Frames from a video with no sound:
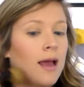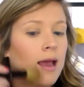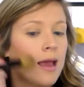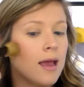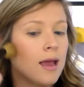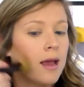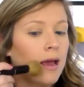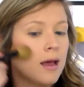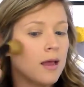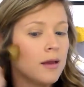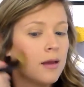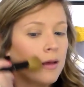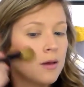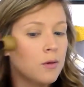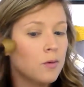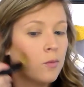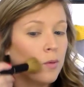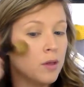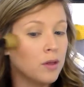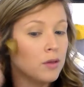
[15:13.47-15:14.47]
and
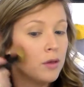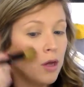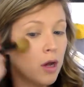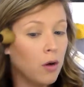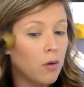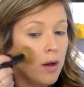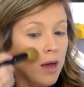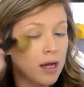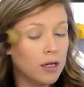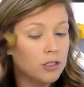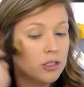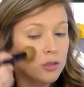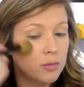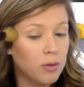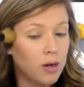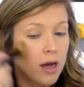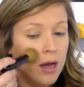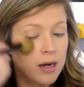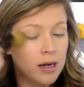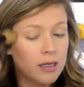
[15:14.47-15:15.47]
with no extra
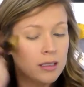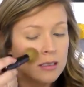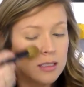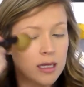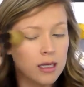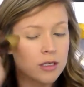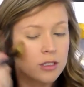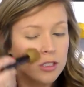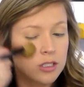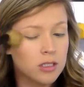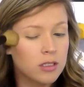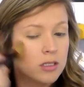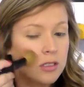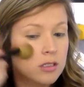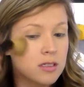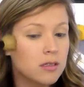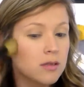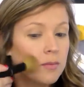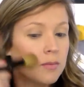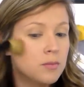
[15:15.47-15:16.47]
product, and
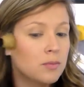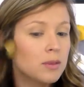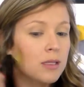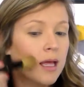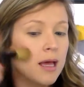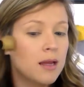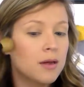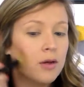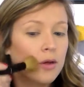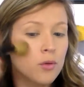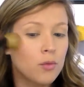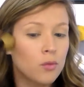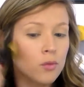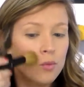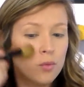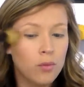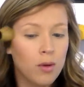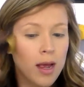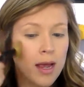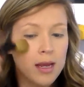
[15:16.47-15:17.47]
just blend
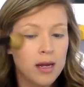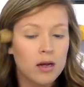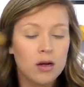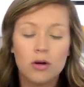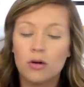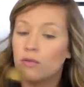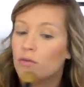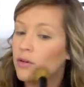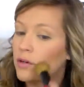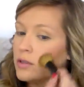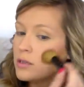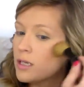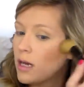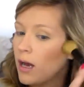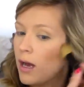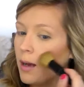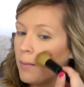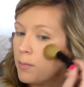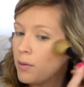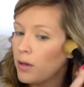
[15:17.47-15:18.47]
right over
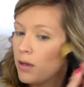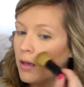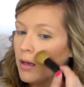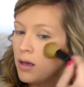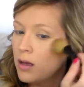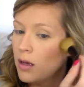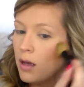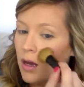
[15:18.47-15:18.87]
top